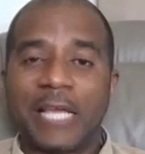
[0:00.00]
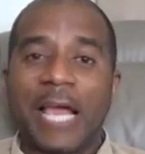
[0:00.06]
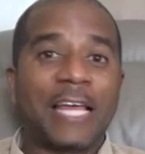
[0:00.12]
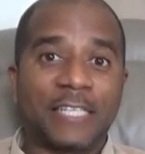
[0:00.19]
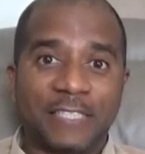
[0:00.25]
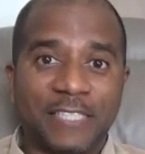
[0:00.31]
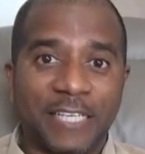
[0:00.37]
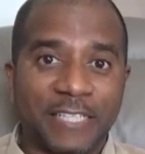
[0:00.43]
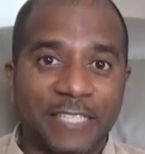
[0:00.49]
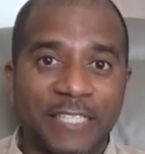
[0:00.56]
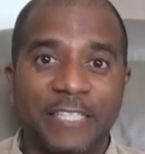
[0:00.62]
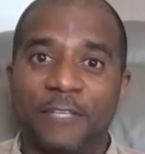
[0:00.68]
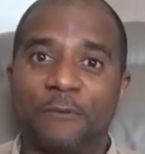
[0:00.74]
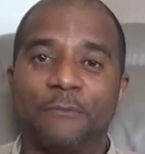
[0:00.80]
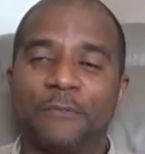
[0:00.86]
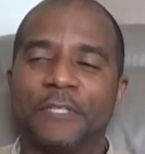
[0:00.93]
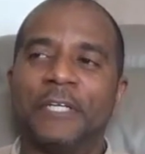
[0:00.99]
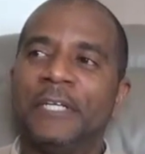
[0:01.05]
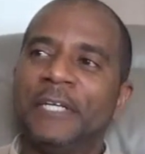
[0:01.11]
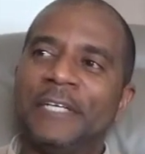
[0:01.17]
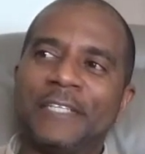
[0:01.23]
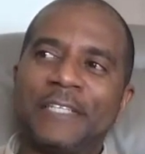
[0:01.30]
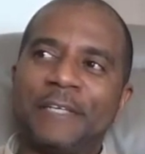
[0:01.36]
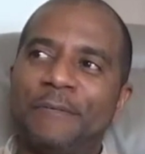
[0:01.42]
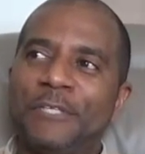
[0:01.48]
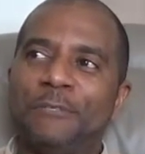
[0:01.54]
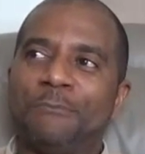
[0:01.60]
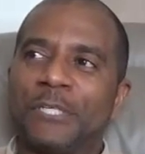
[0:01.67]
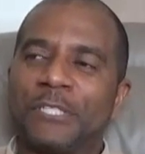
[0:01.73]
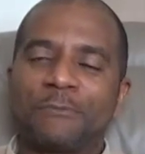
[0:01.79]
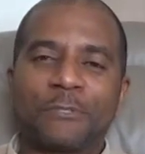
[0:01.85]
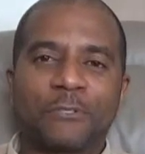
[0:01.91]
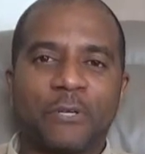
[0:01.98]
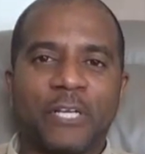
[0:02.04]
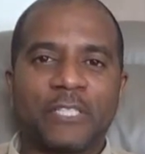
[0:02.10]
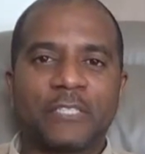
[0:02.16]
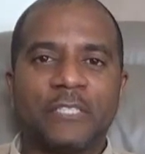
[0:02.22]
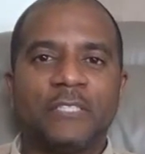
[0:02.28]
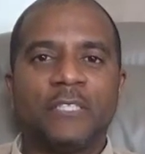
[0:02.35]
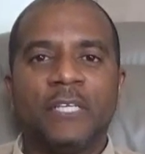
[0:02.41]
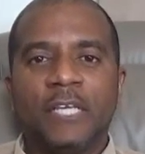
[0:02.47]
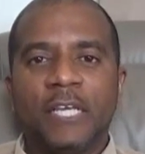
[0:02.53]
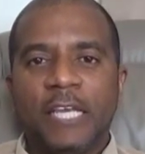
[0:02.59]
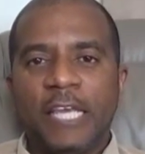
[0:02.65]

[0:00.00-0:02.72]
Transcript: I didn't say it to him, but I mean, you must be crazy.